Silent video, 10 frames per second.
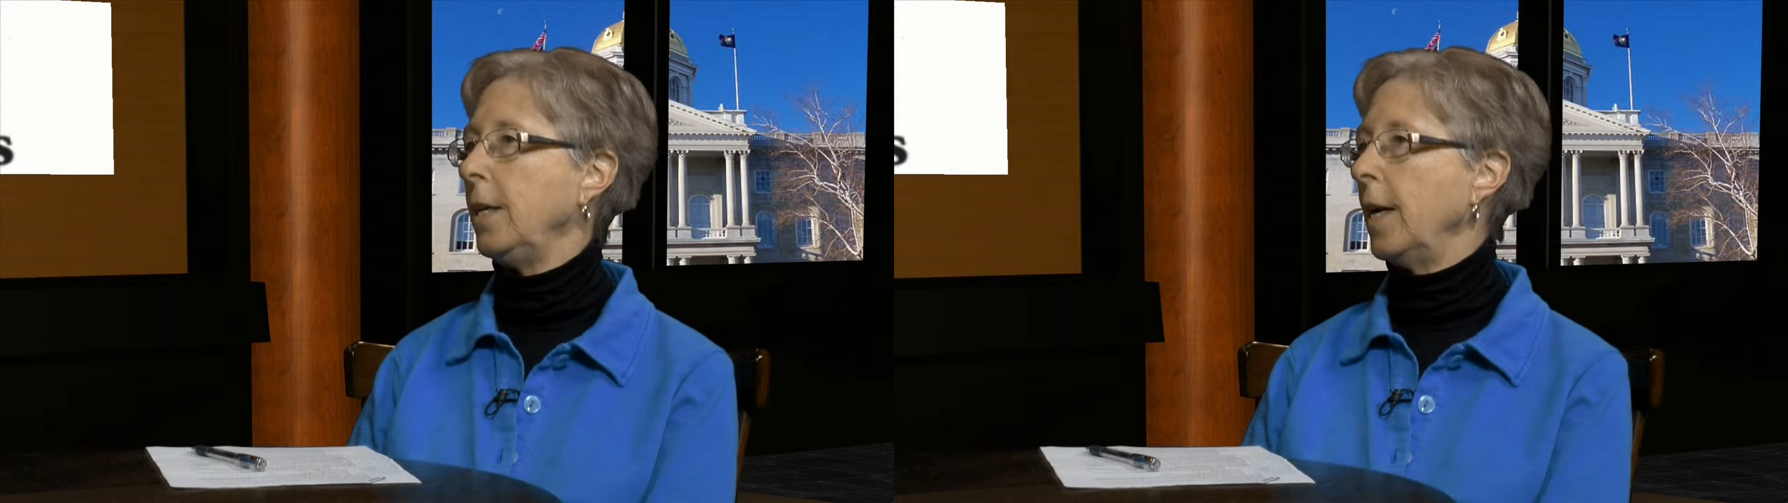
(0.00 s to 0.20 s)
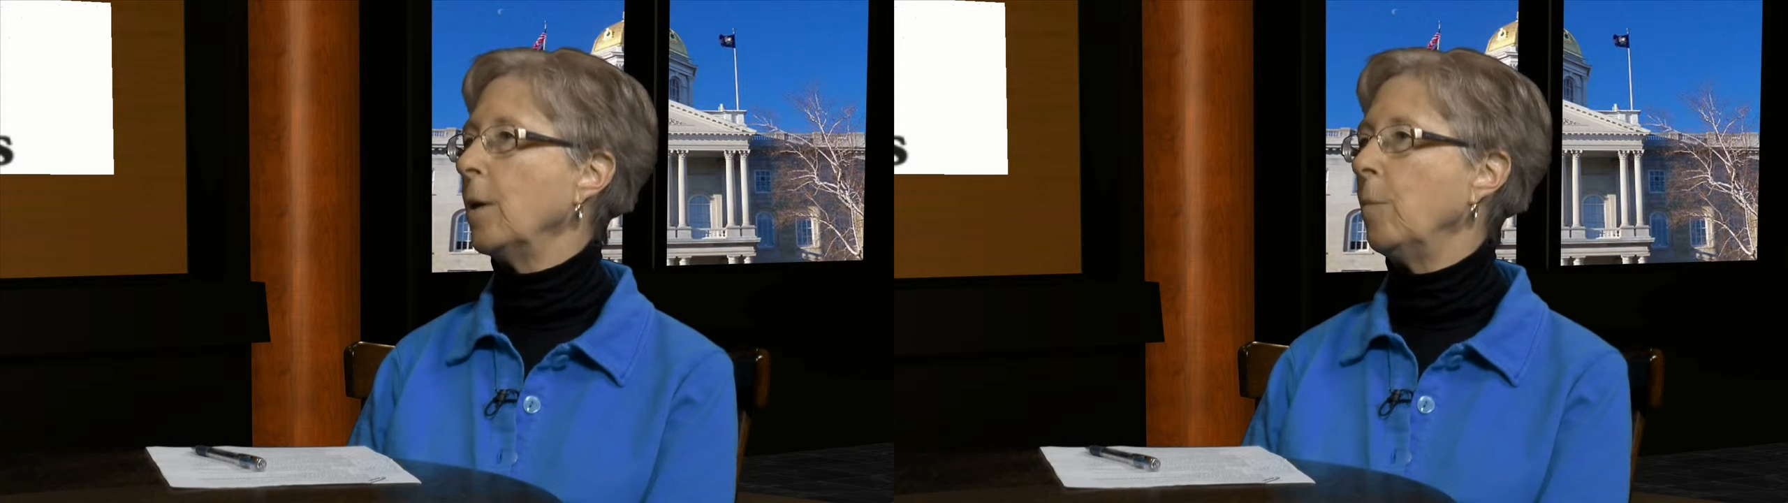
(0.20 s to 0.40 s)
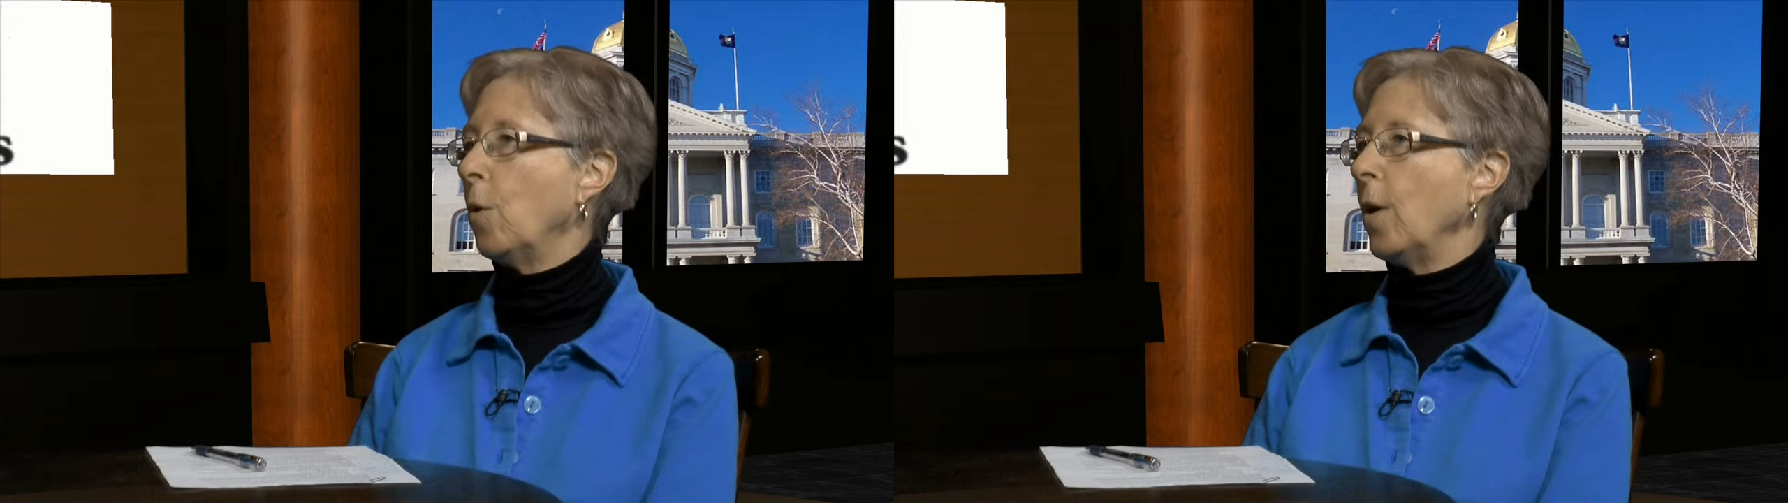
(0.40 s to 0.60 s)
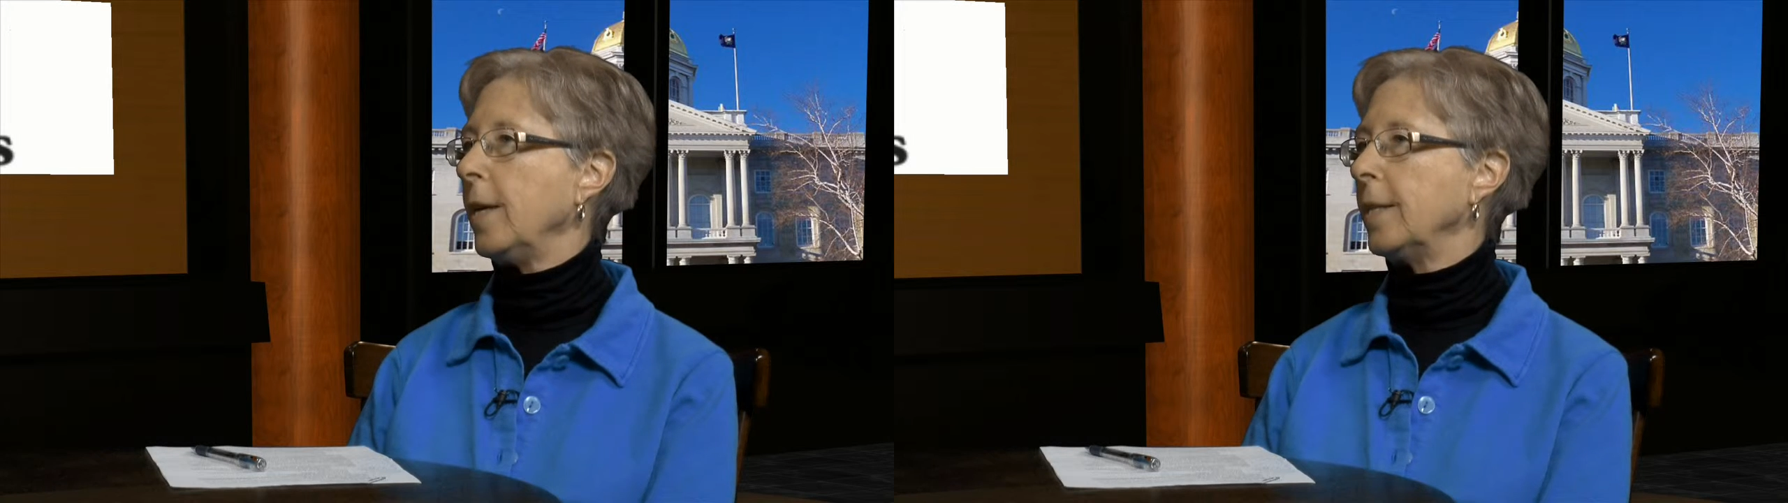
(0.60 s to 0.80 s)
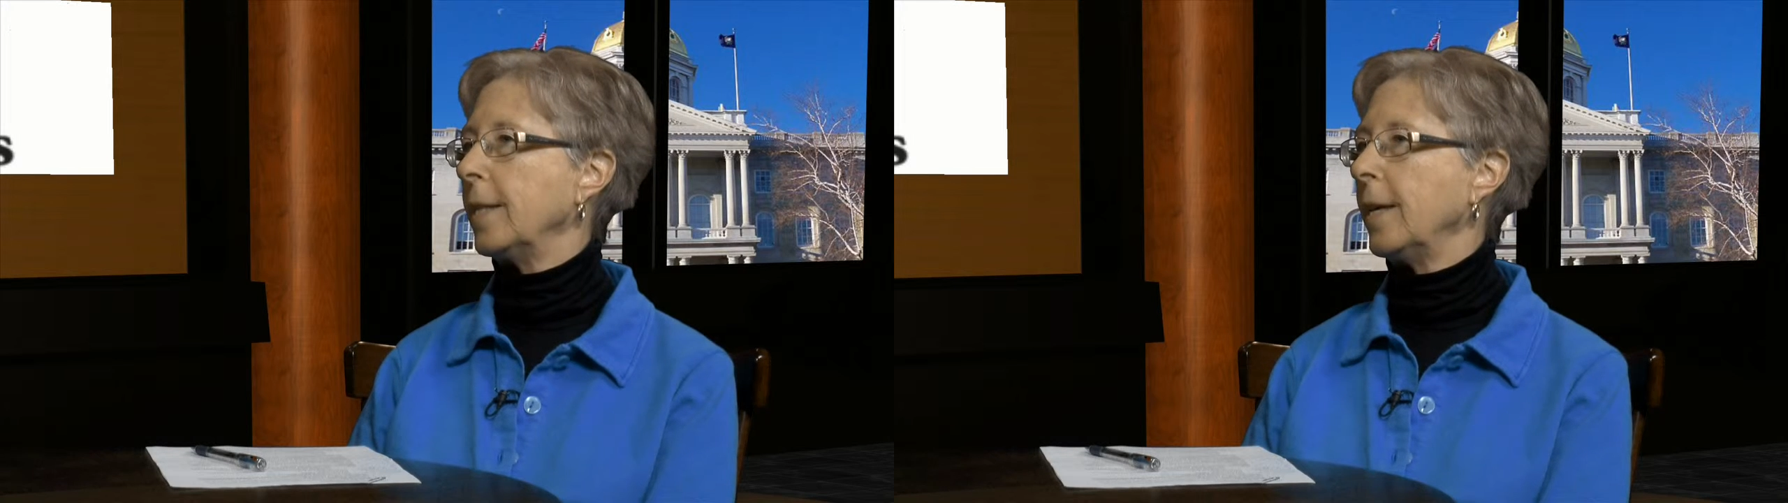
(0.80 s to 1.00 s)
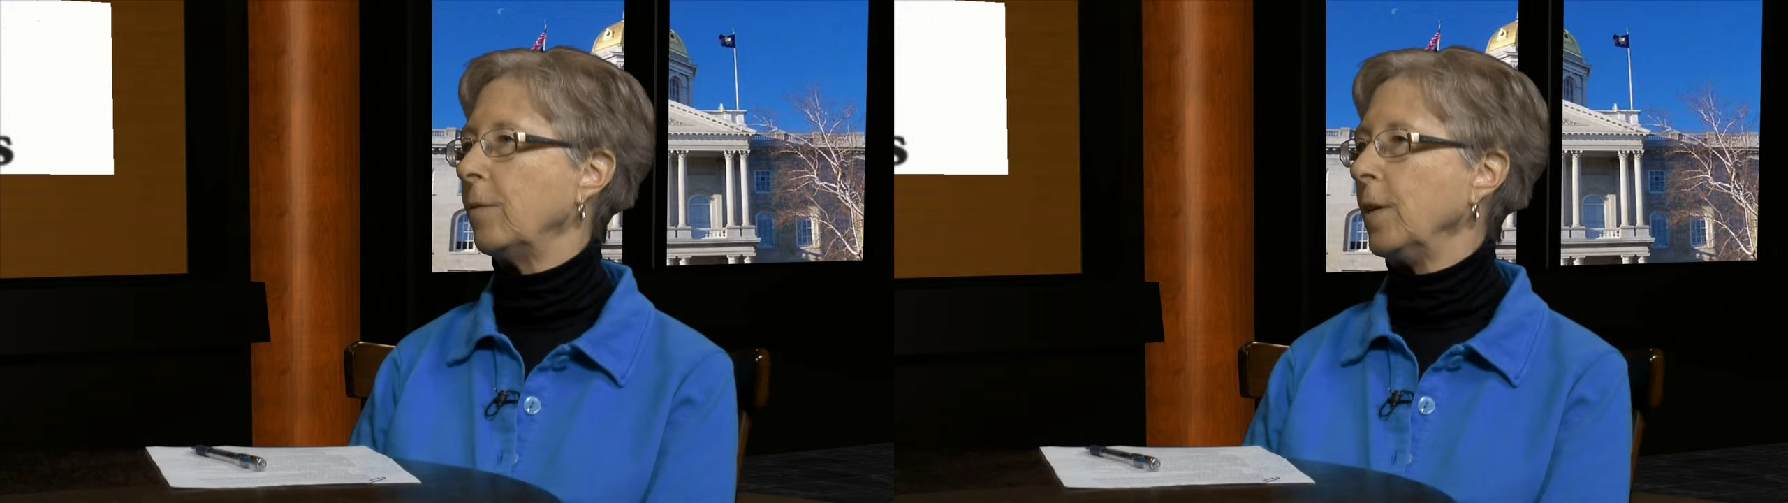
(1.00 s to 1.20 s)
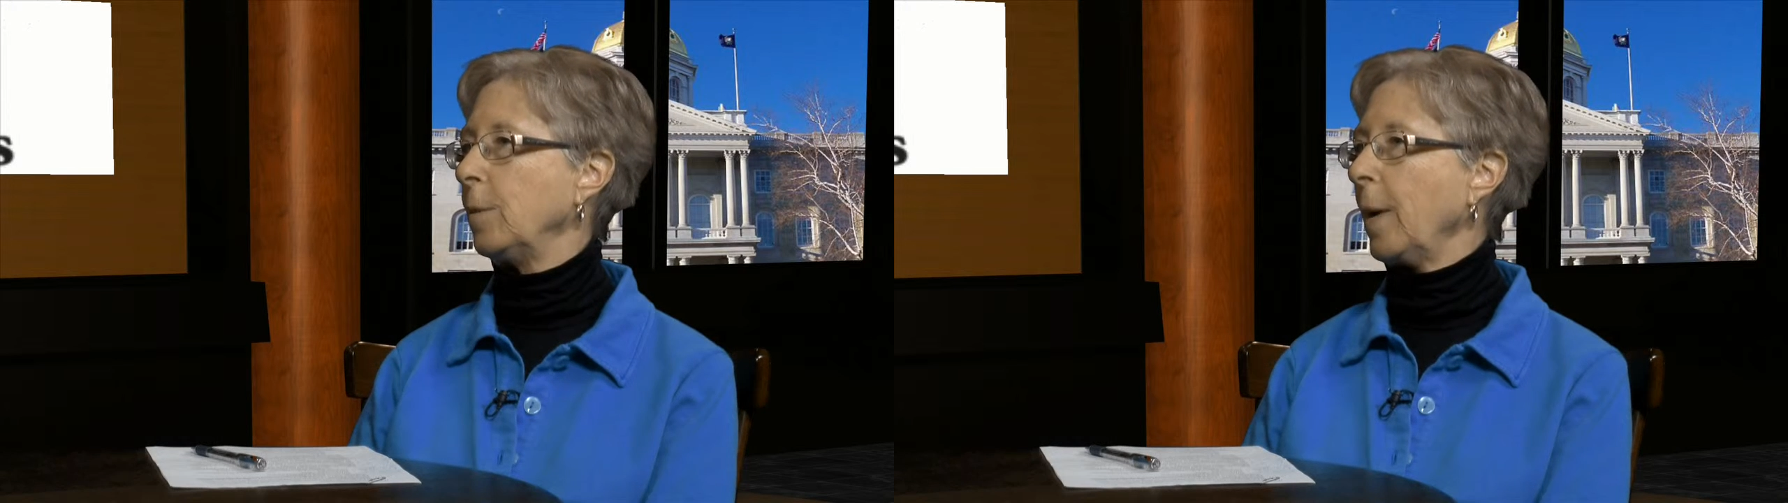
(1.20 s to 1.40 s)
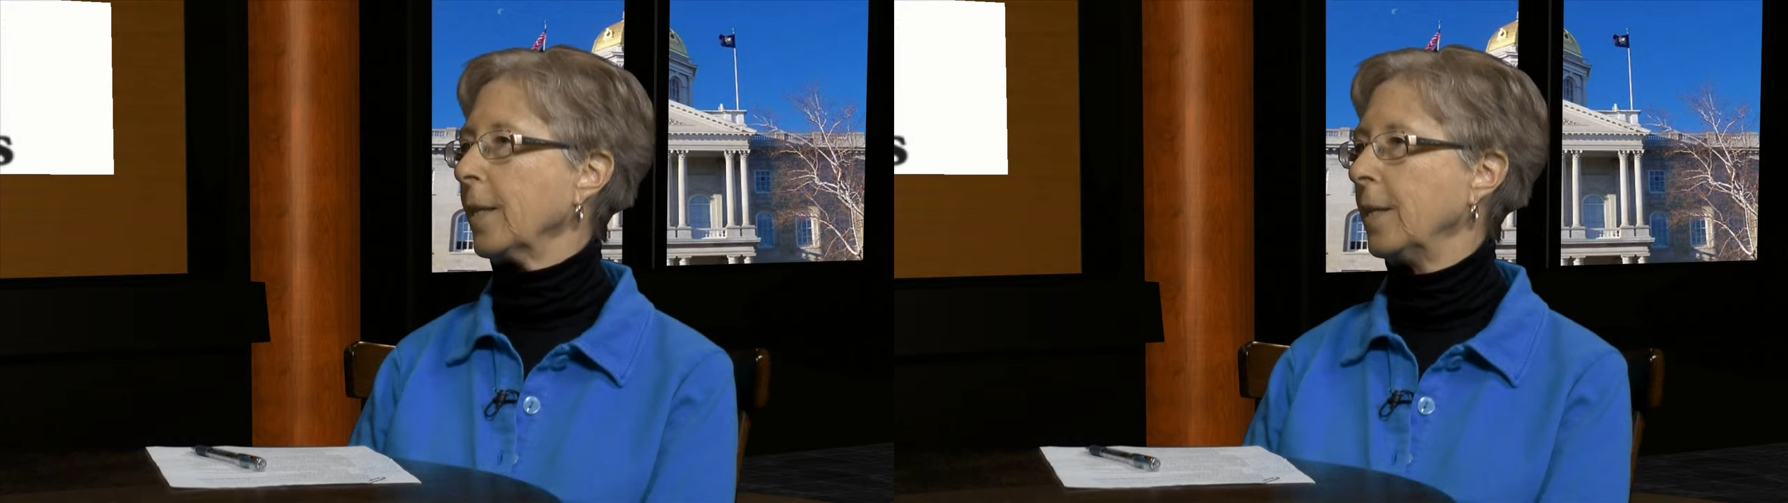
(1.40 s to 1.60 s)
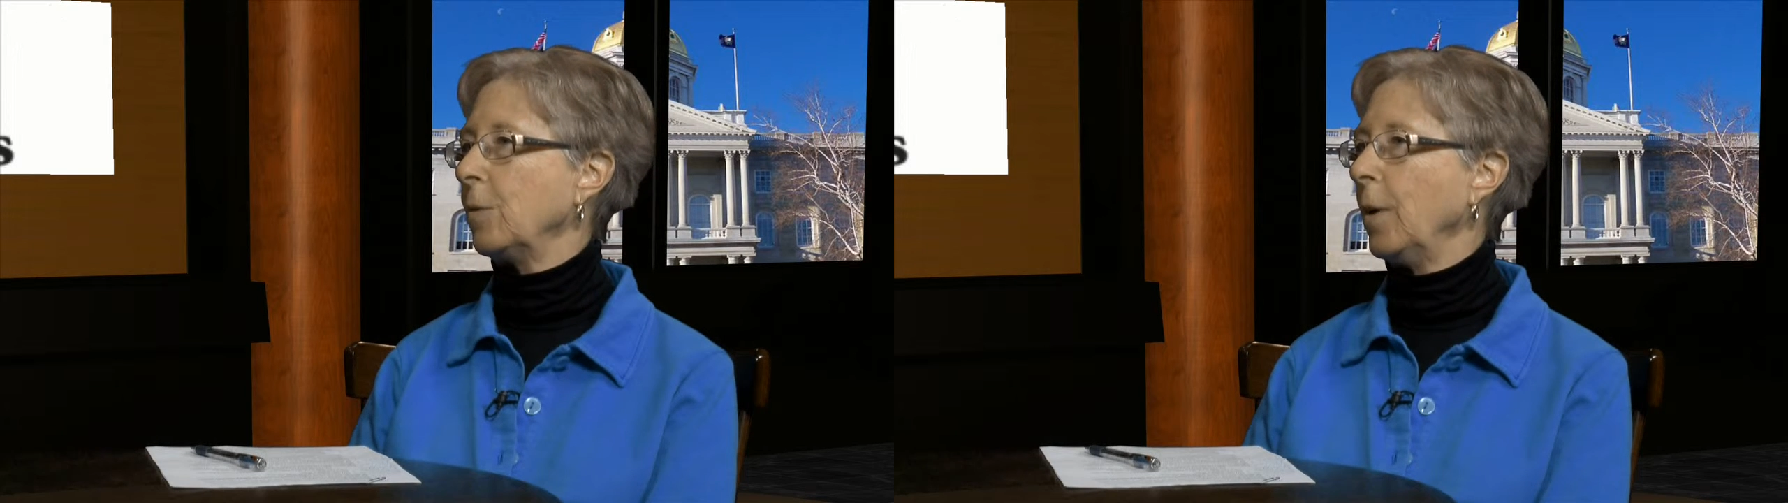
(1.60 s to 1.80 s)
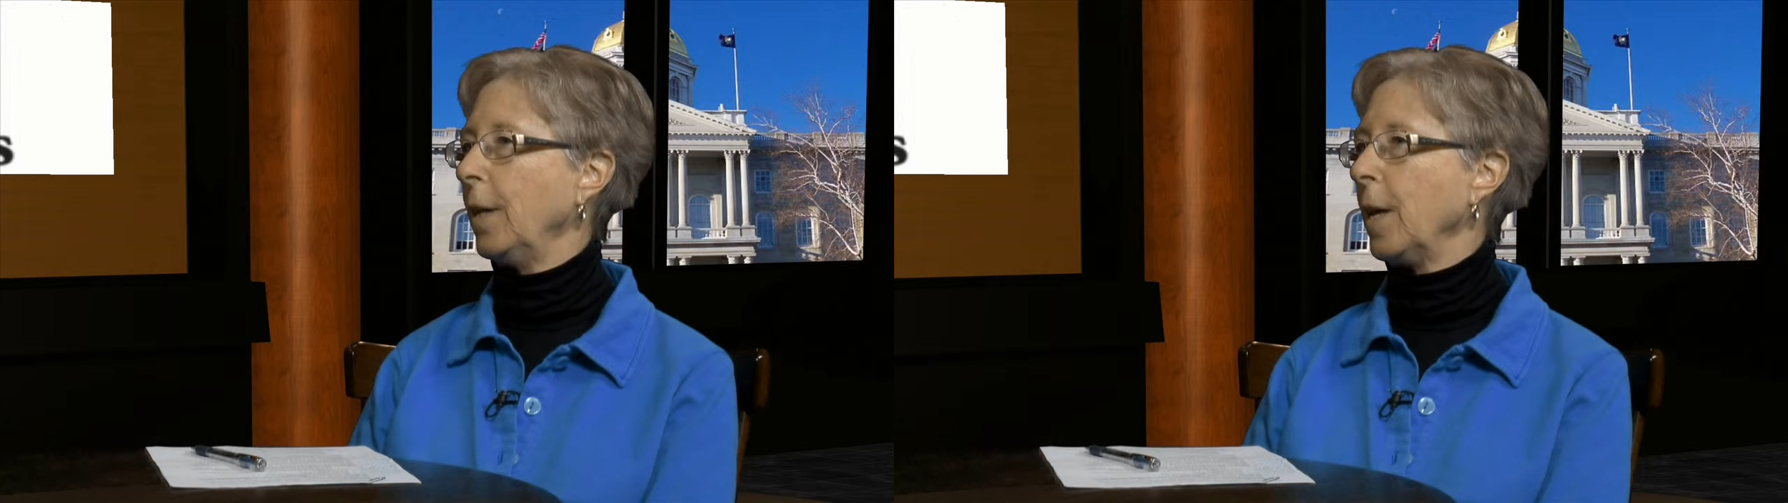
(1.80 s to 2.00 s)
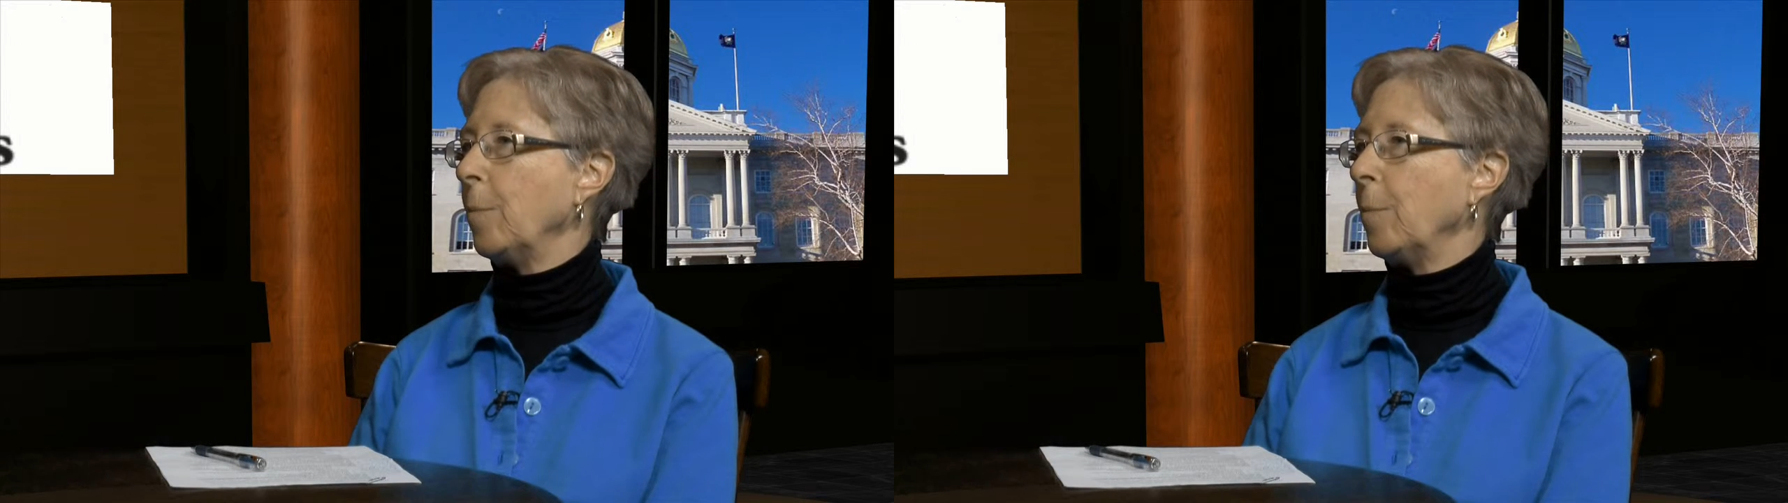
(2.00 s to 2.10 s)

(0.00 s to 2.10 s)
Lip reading: young boys that respect is really